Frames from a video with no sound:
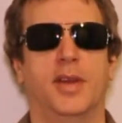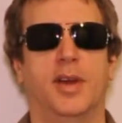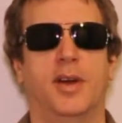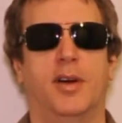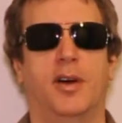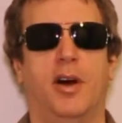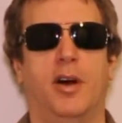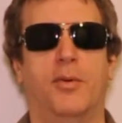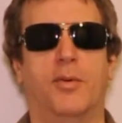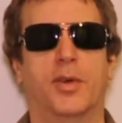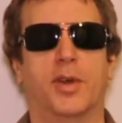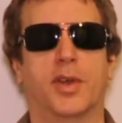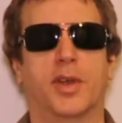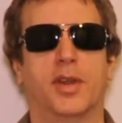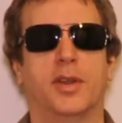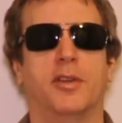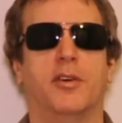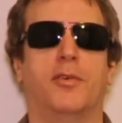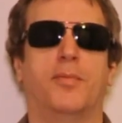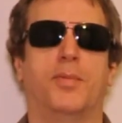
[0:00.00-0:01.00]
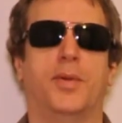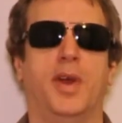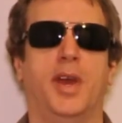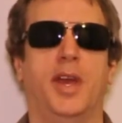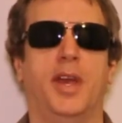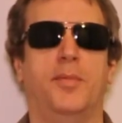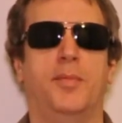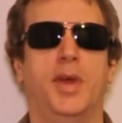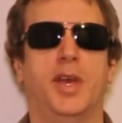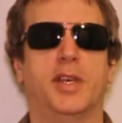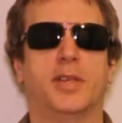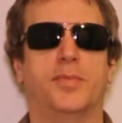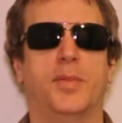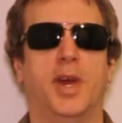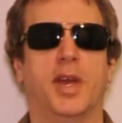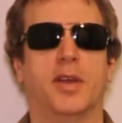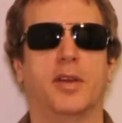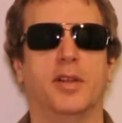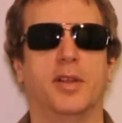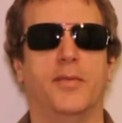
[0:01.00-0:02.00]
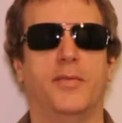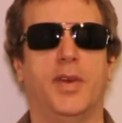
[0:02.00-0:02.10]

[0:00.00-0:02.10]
all work and no play makes Michael a